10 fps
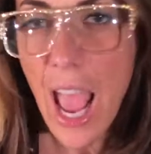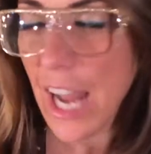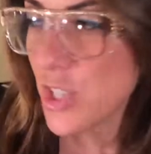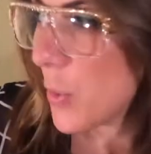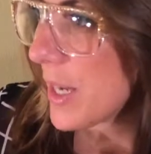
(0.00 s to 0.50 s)

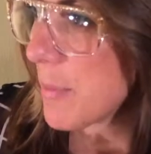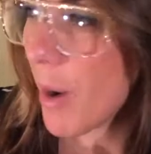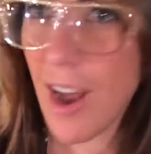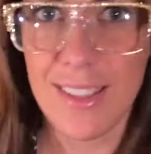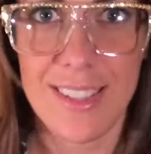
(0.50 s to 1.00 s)
and 20
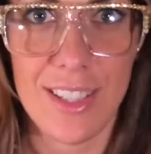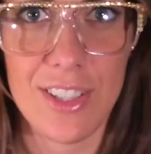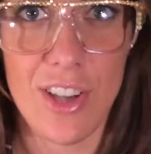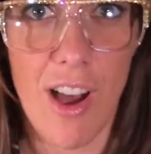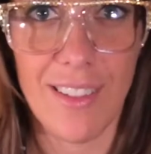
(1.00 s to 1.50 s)
pots that are
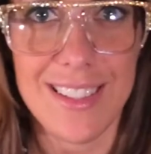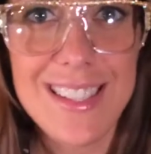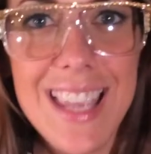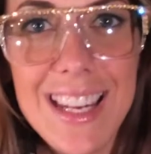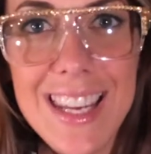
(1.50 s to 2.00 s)
tall and
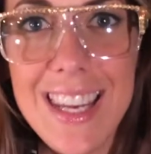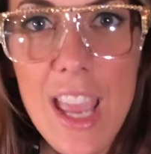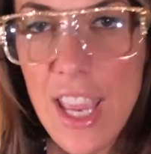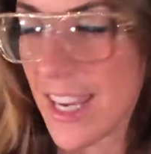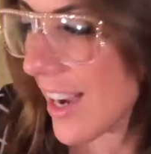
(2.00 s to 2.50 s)
skinny. You